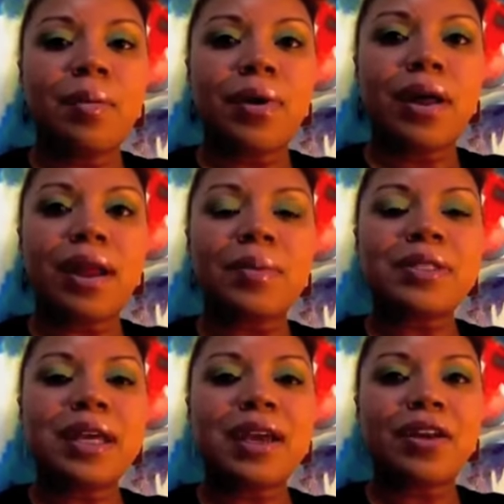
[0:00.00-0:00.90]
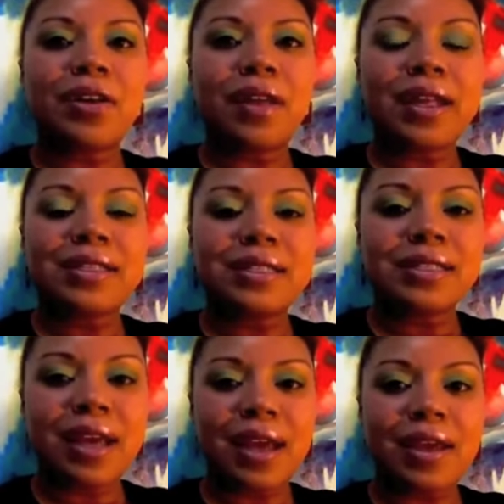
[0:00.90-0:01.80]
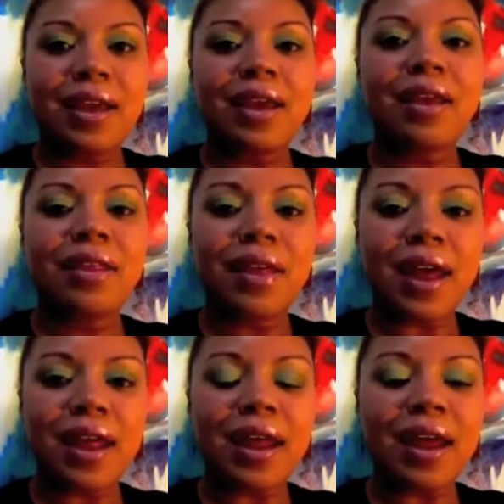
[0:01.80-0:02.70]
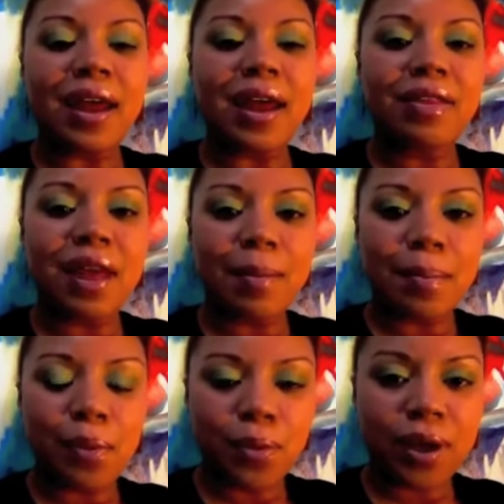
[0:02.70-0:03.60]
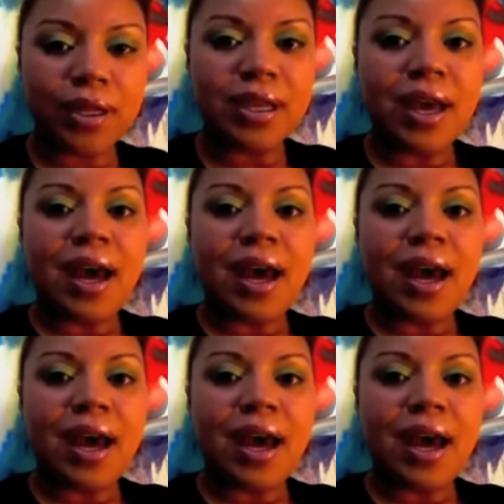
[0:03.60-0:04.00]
But I'm saying all that to say that at that point,